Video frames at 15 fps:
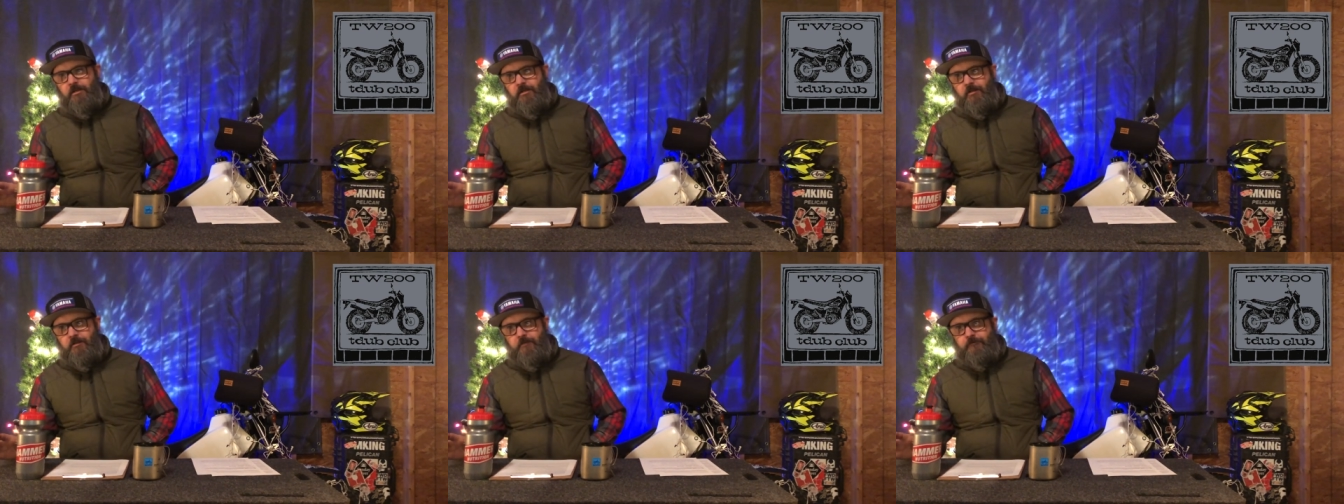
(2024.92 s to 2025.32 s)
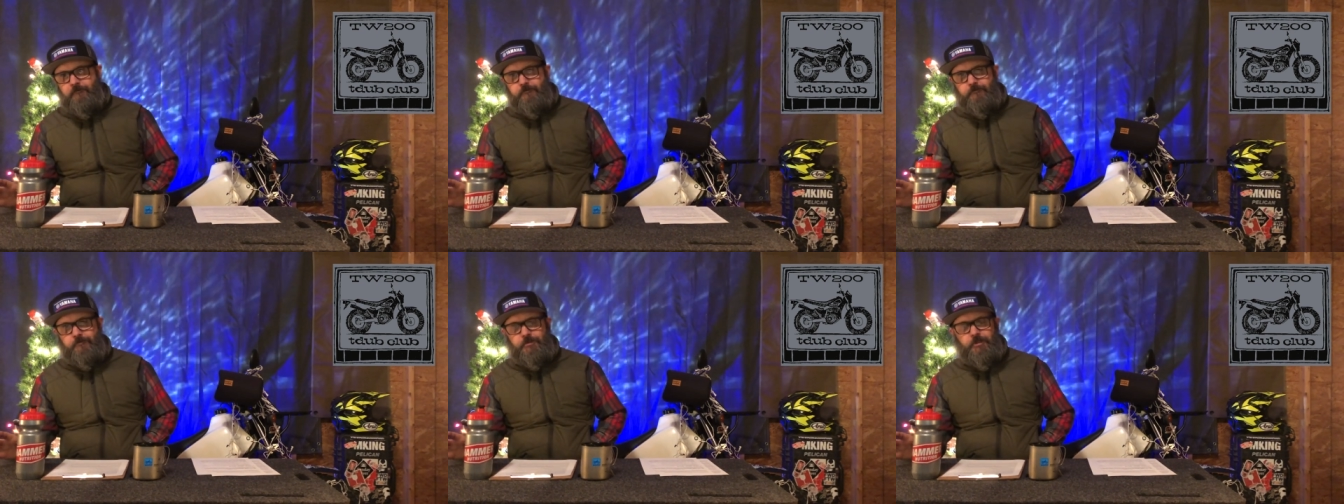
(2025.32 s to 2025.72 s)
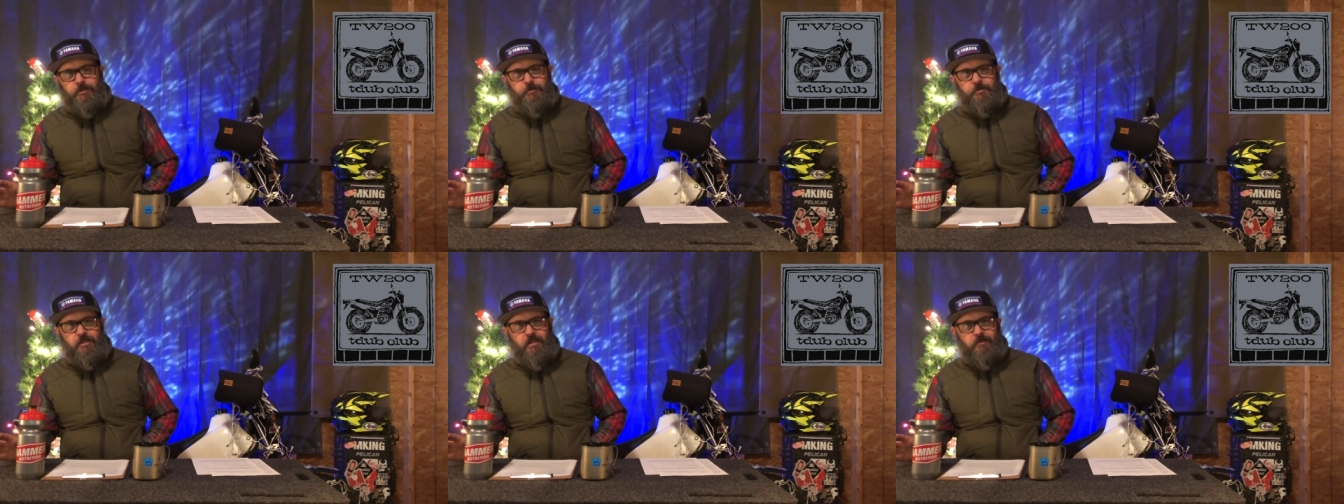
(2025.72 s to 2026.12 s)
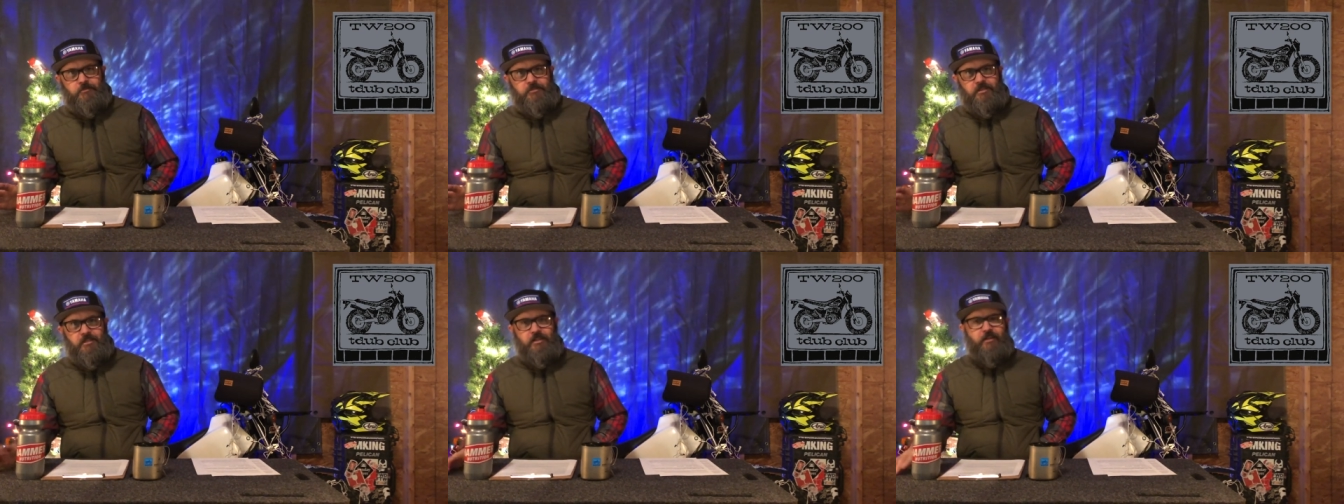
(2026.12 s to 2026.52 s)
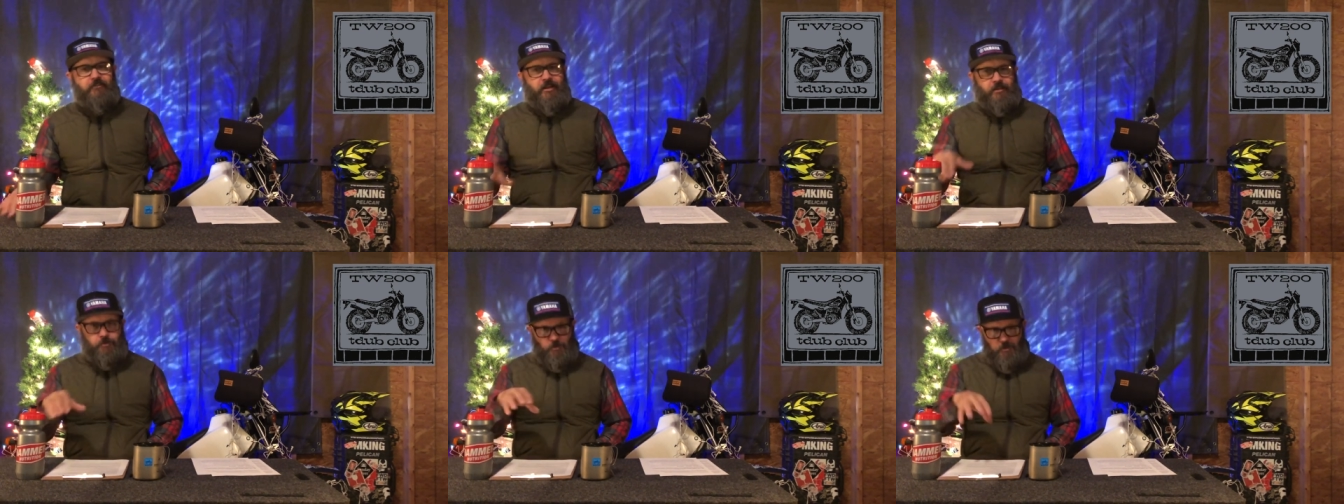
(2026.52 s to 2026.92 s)
of, you know, James Dean. I've
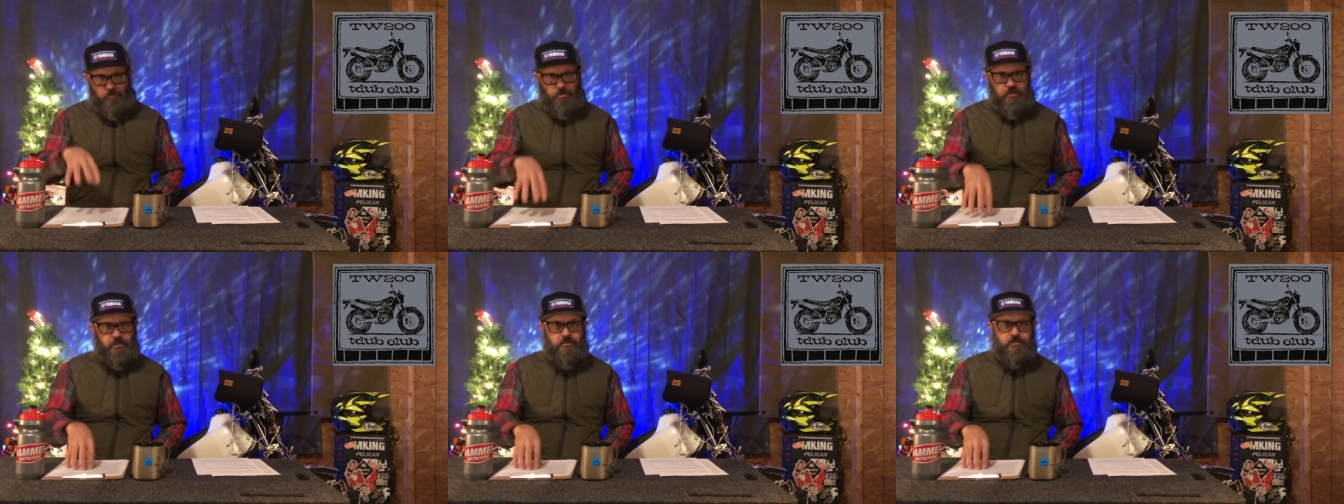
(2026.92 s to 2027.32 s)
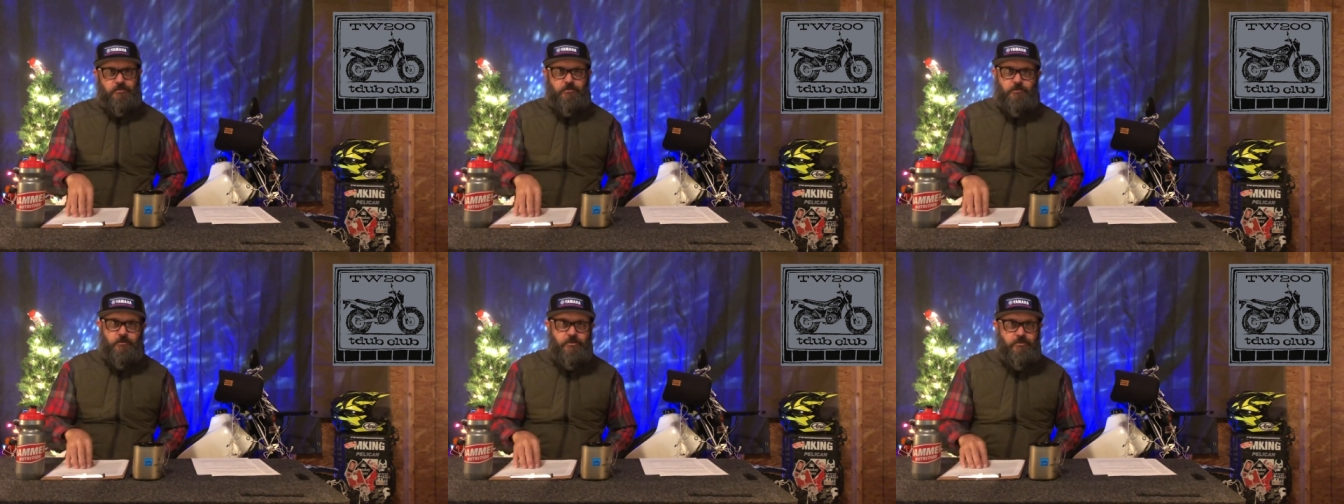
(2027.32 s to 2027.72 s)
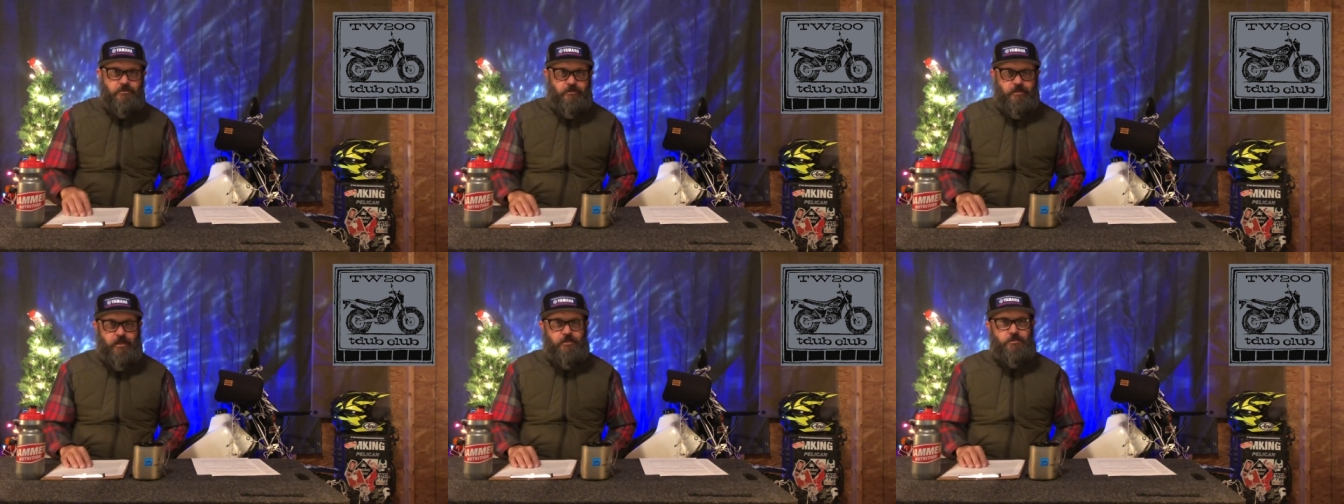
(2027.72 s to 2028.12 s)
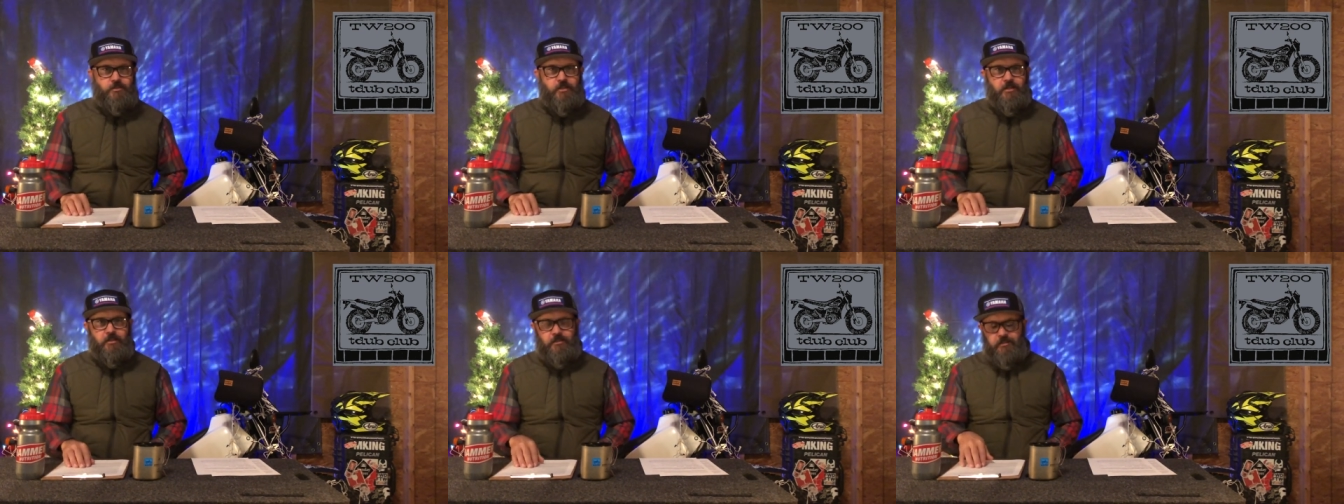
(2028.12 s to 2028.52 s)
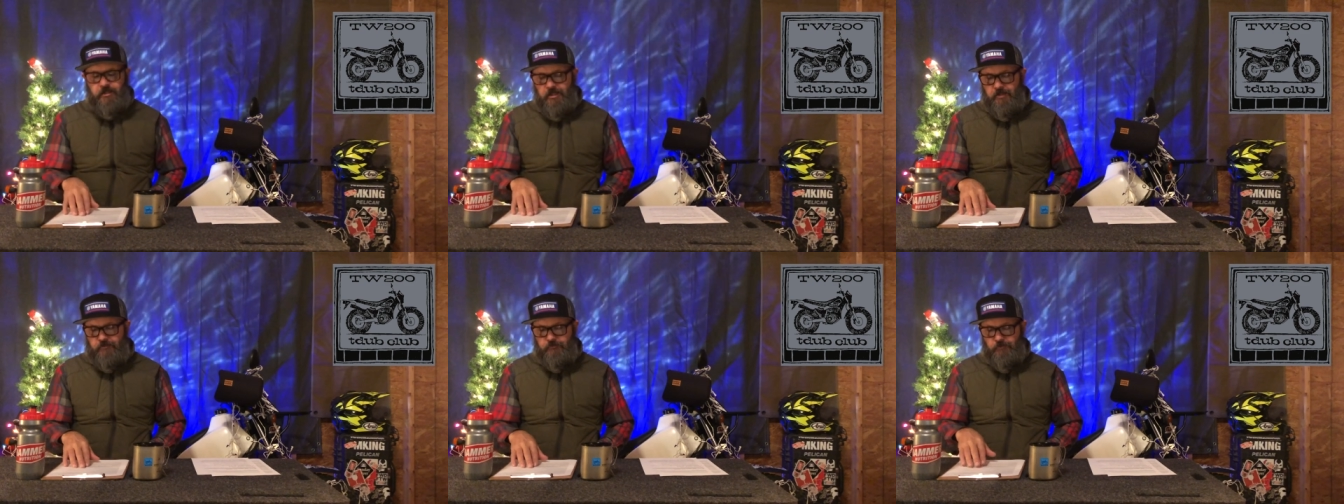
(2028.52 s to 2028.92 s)
actually been to his crash site in
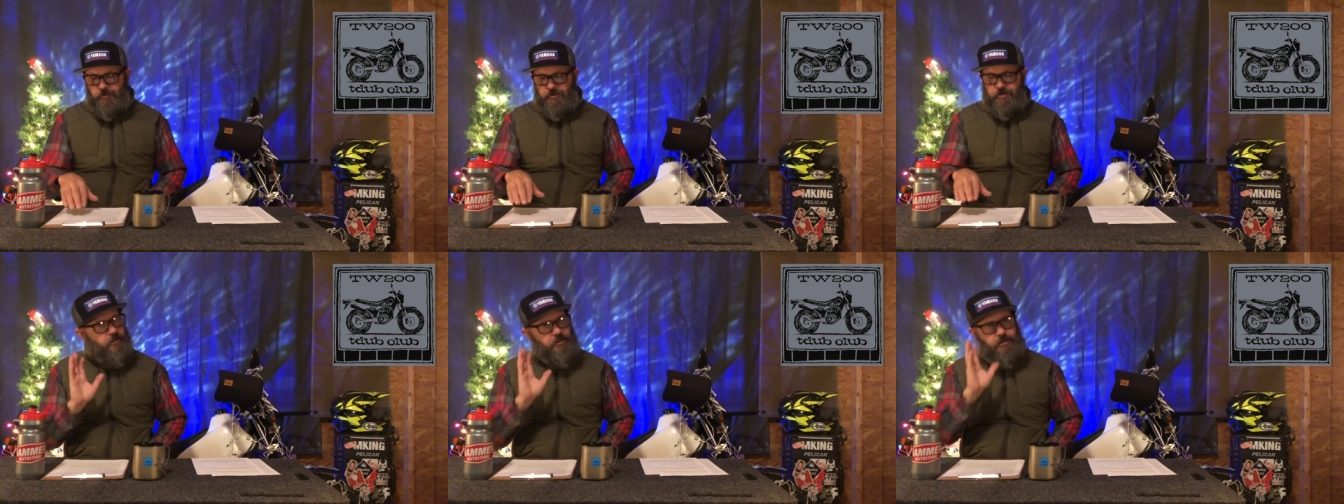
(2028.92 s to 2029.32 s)
California,